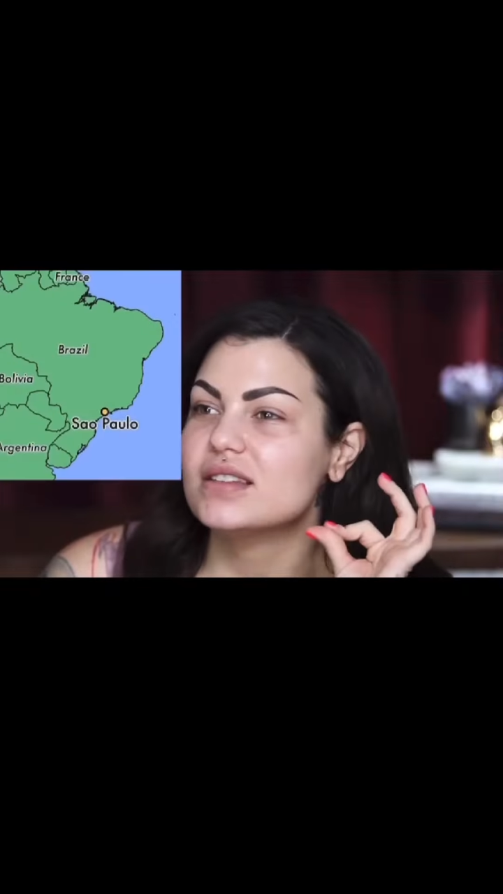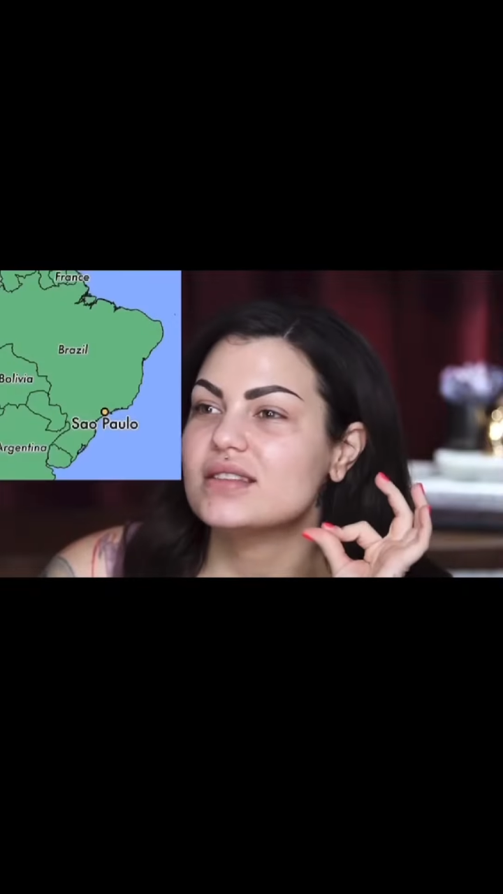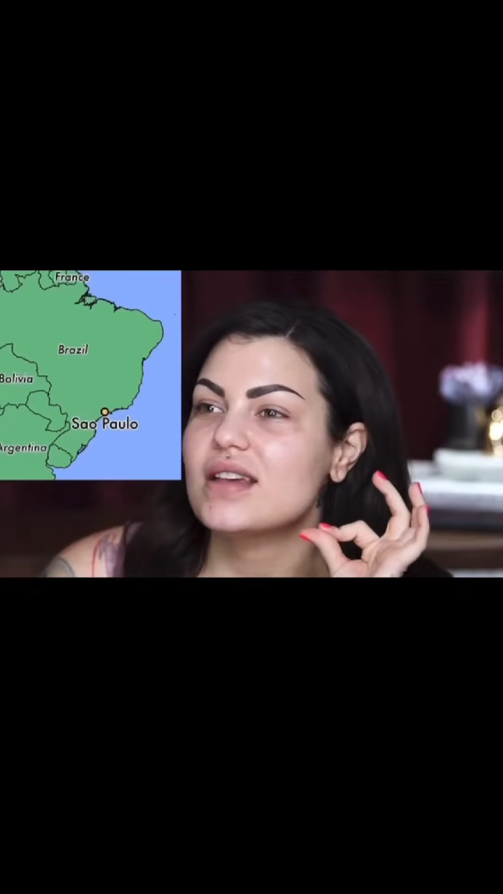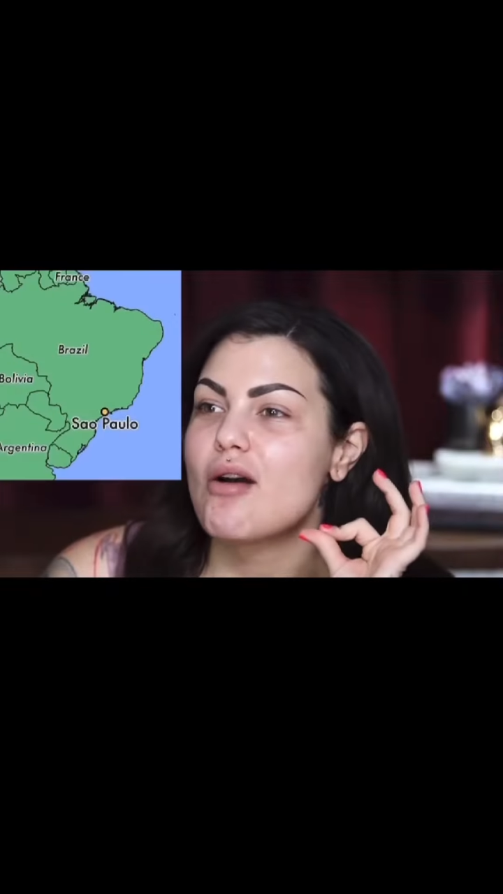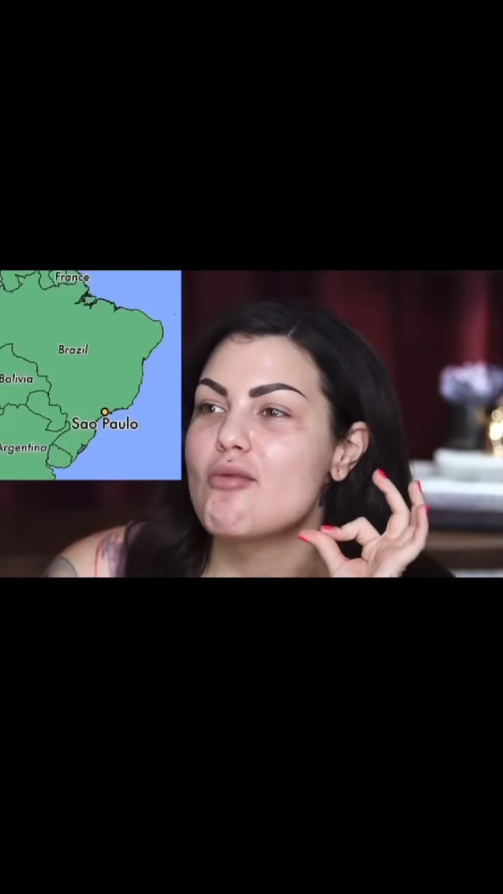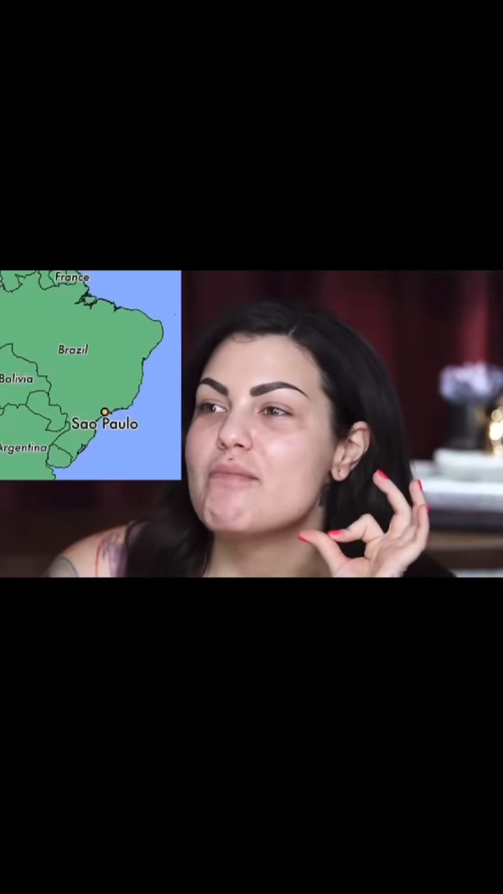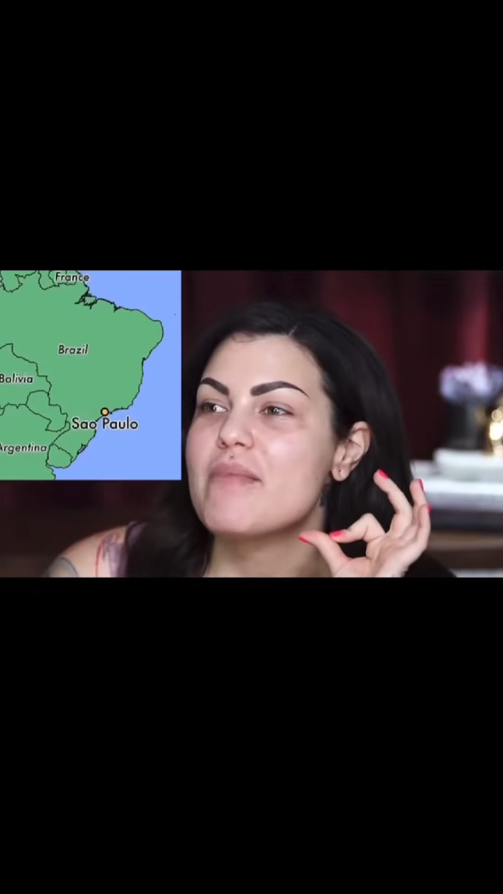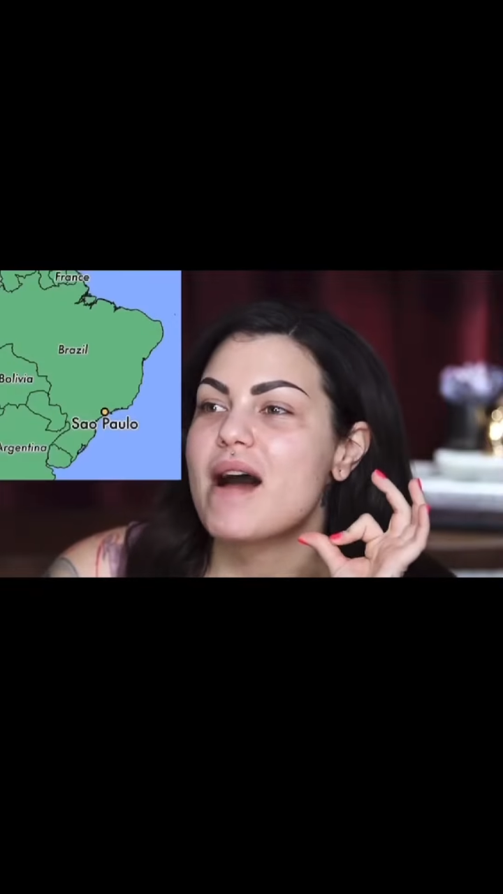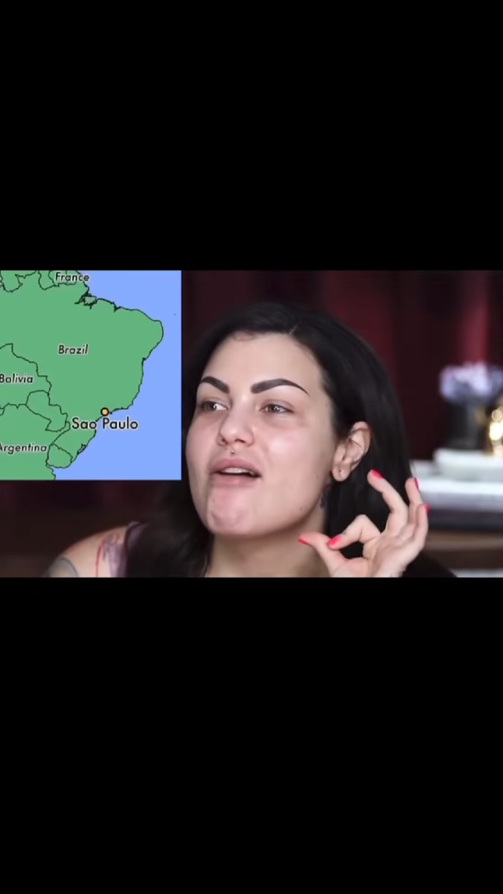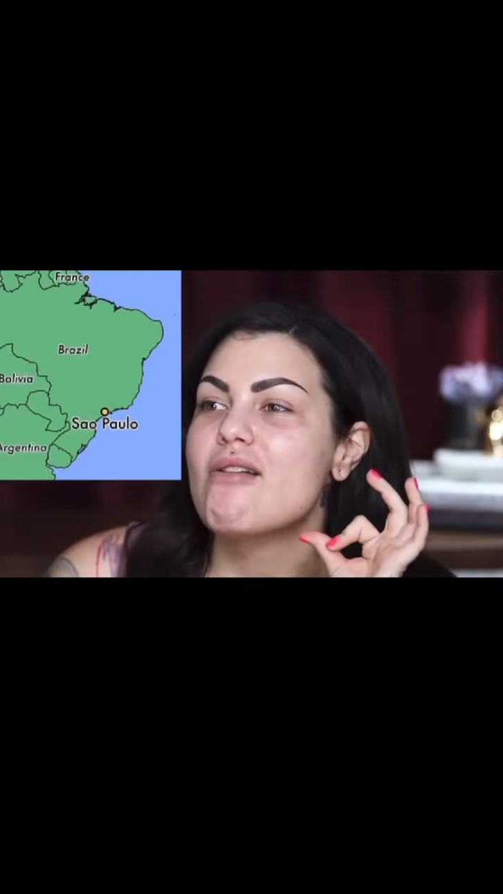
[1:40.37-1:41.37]
Sao
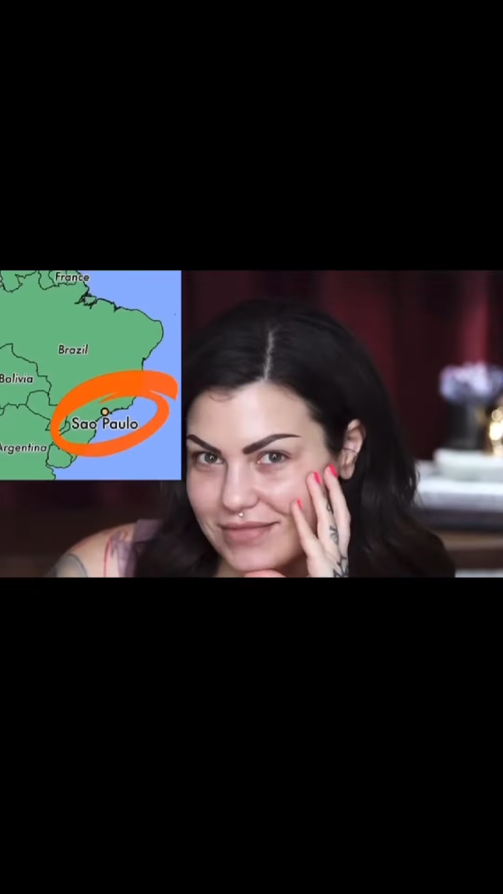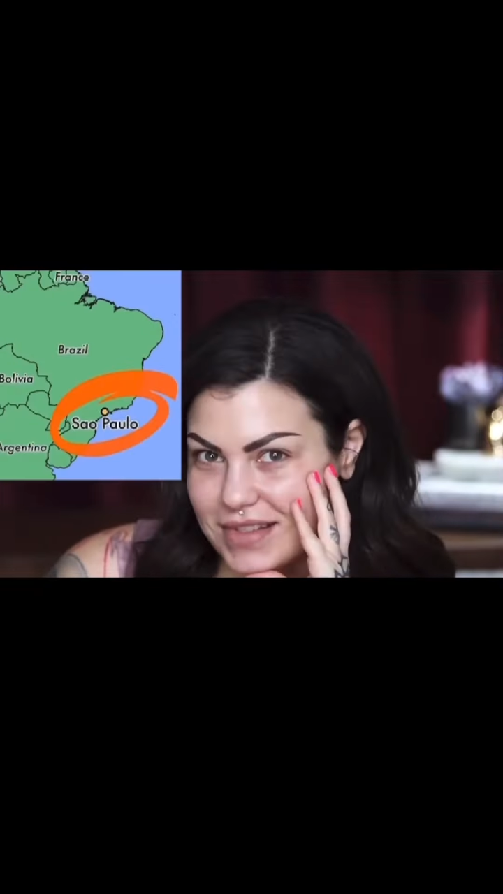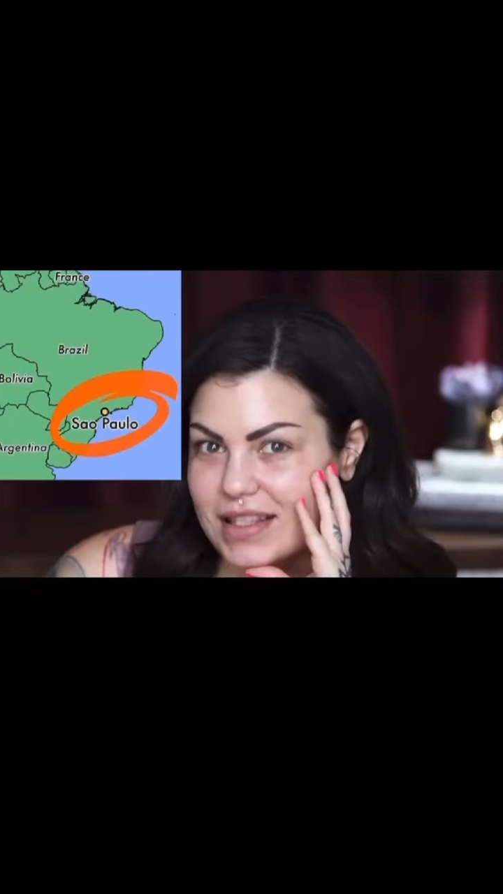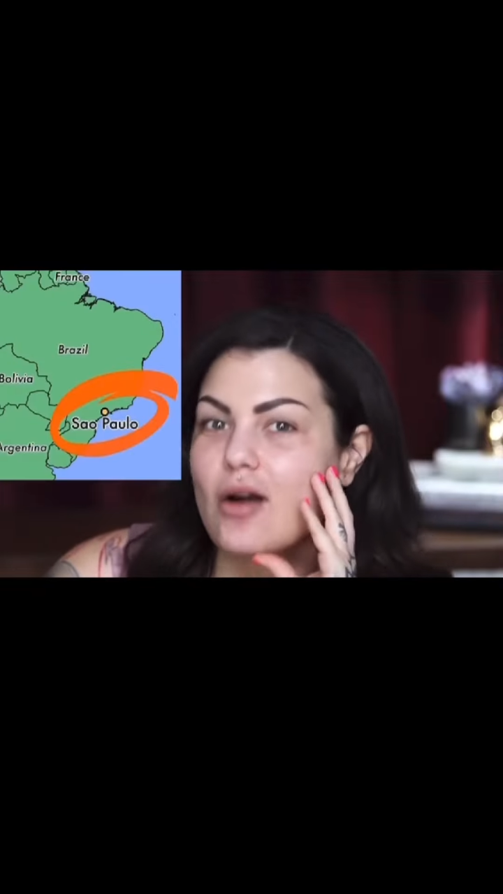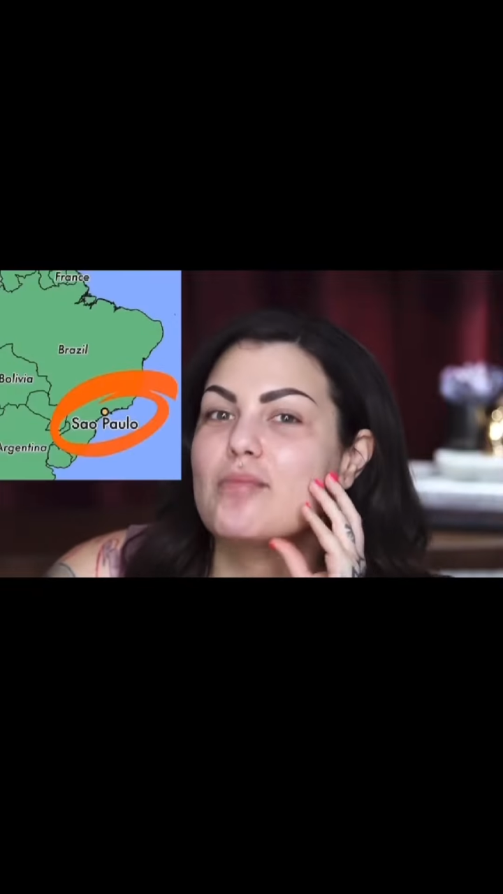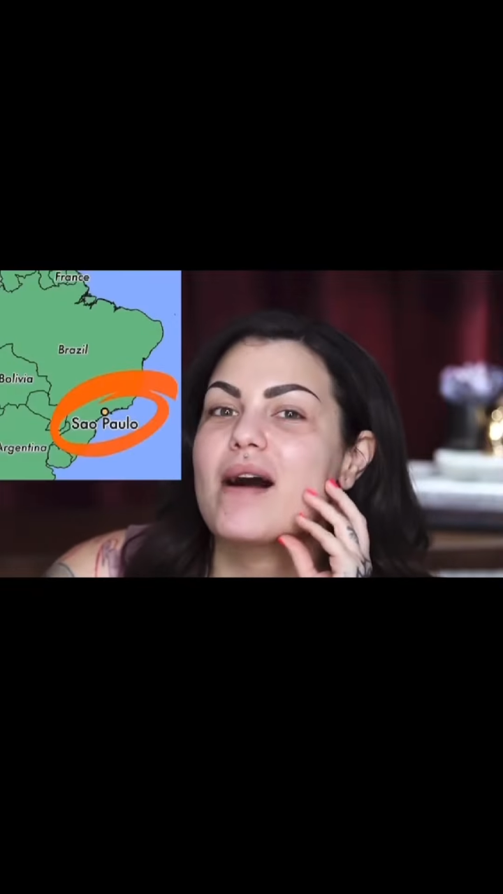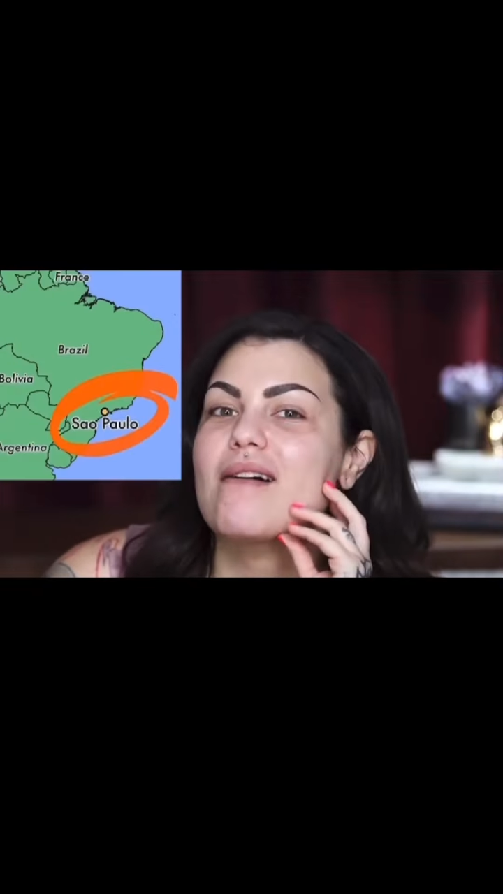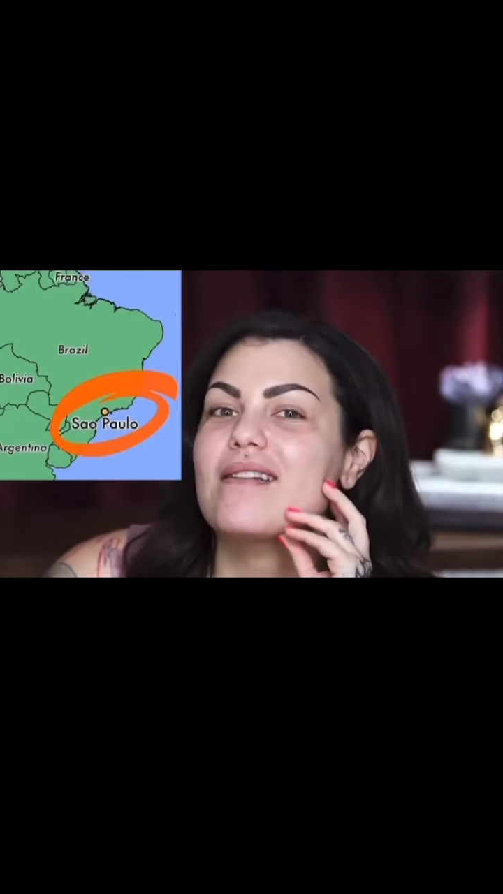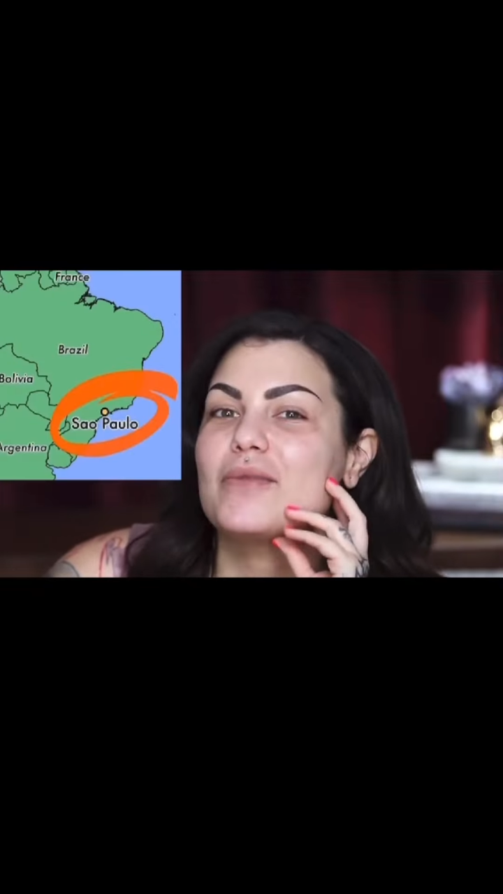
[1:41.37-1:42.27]
Paulo, Sao Paulo,